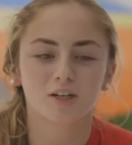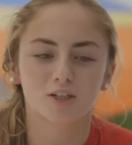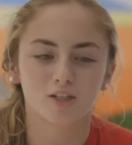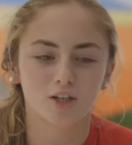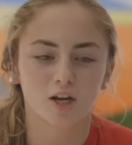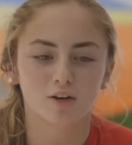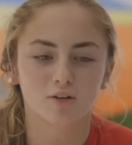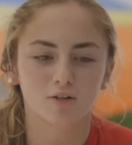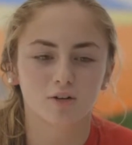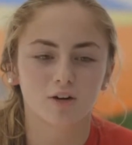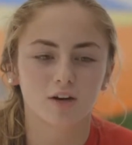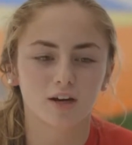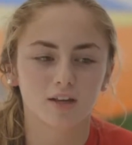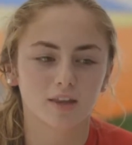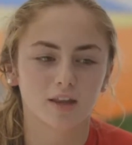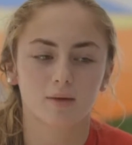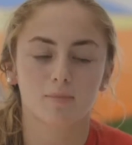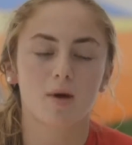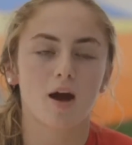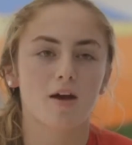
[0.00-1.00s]
general. And
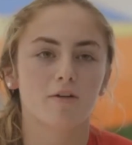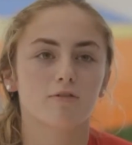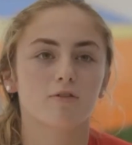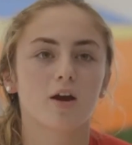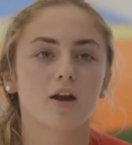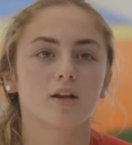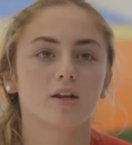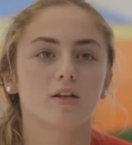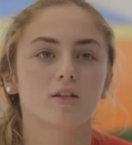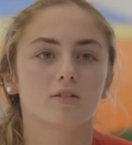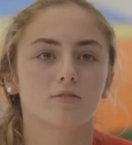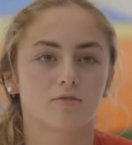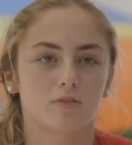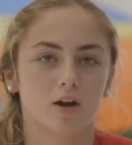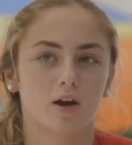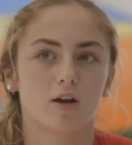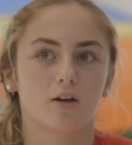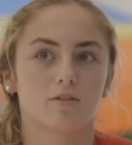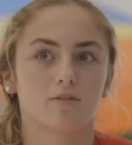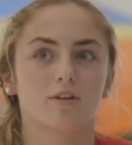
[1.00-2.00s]
like, my friend is
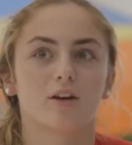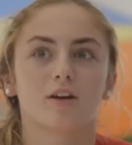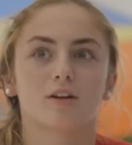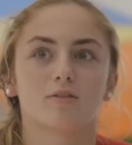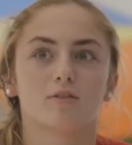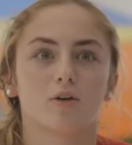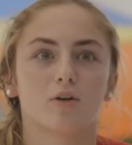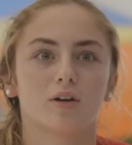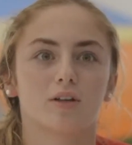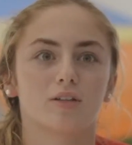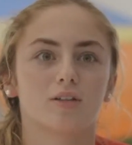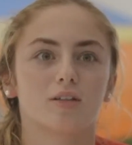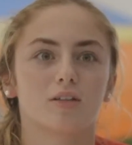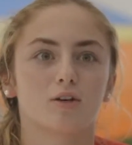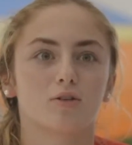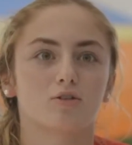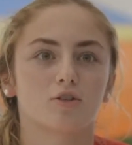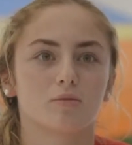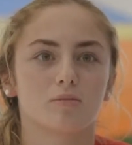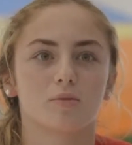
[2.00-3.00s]
very afraid of going to the
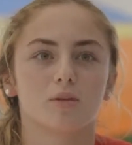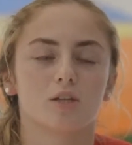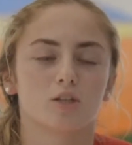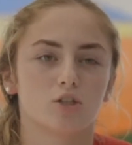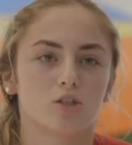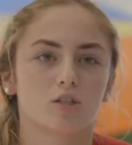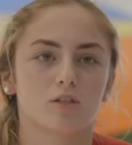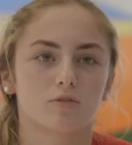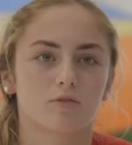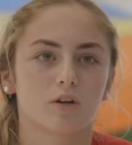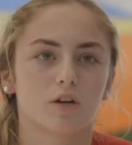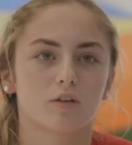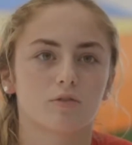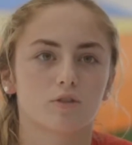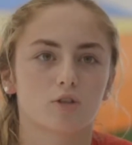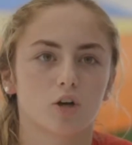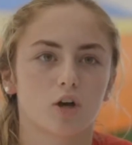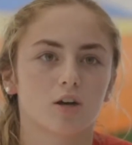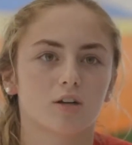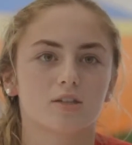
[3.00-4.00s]
ocean because she's afraid of
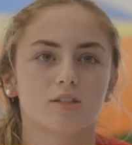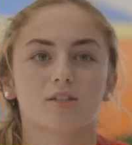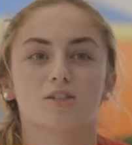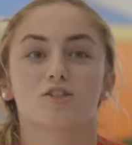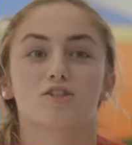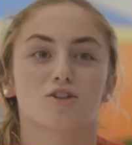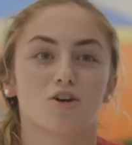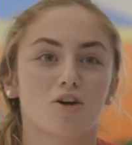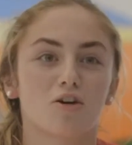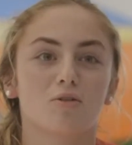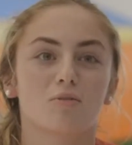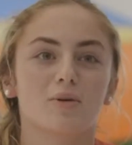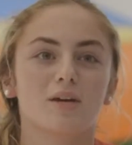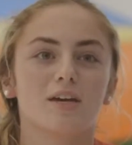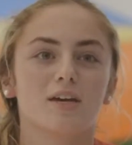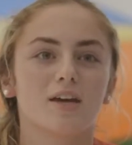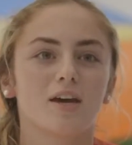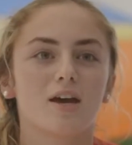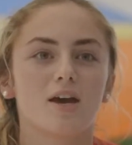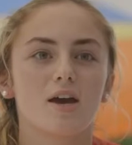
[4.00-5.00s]
sharks and Shark
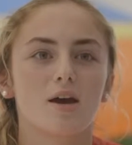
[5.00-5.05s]
Week,